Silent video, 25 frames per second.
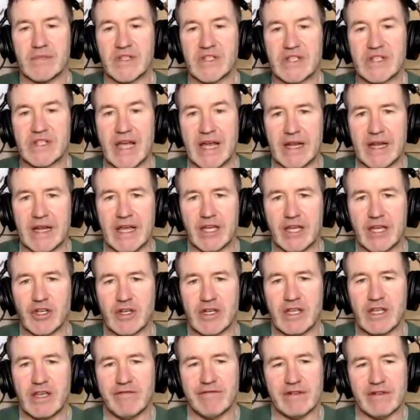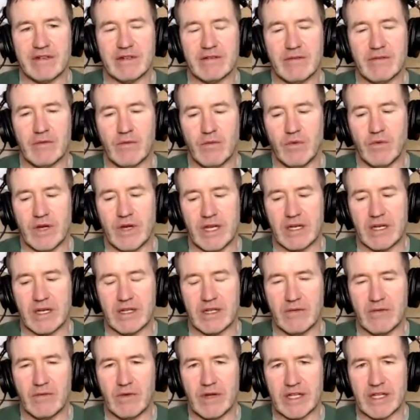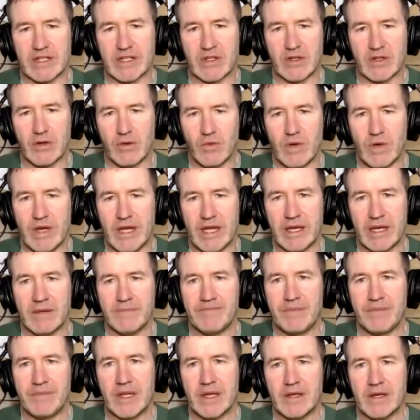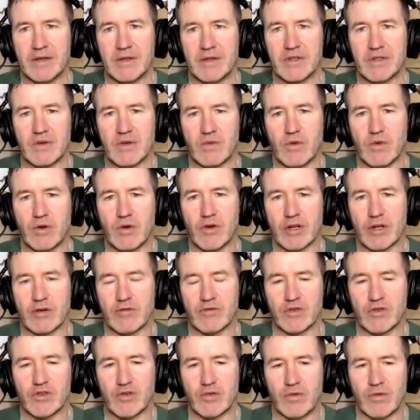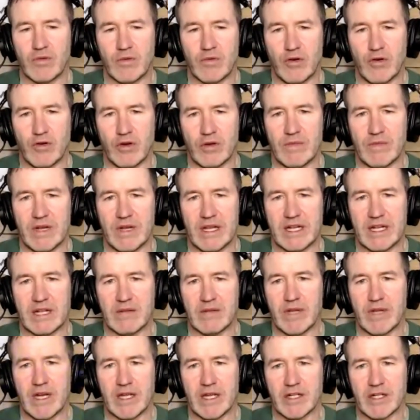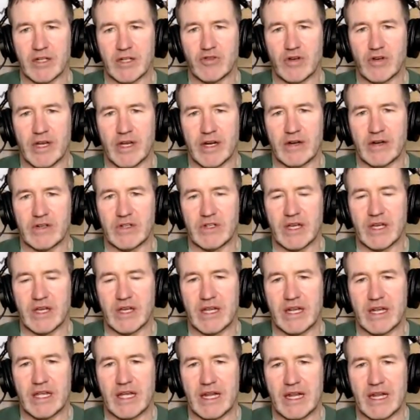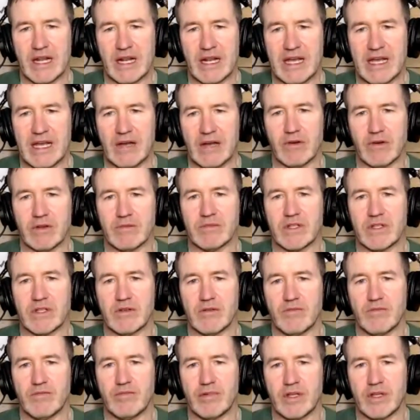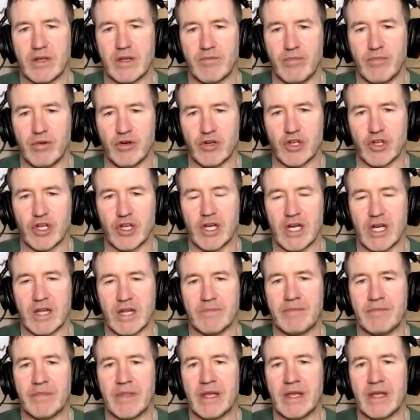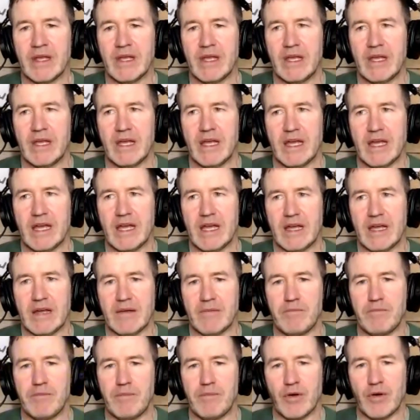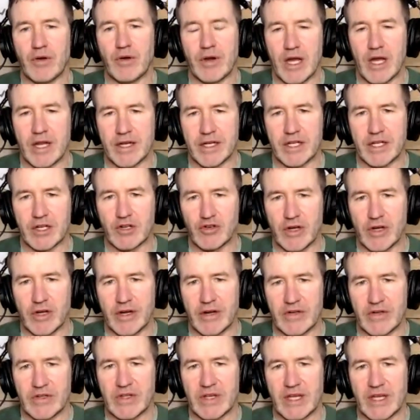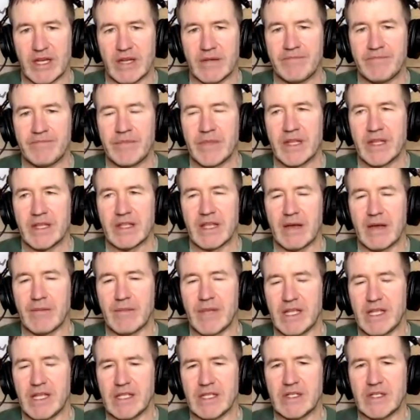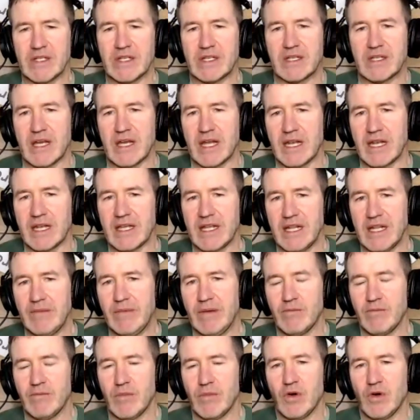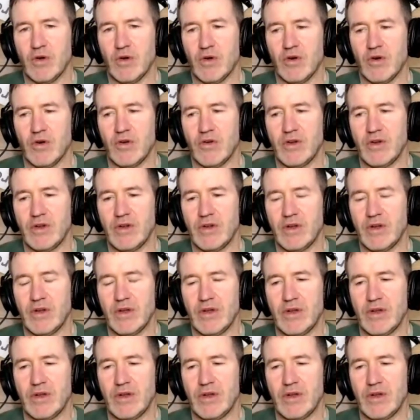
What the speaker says: stagnation even when it's too wet. So we're going to grow them a little bit on the drier side and allow them to push on, but on the drier side. That means a little bit more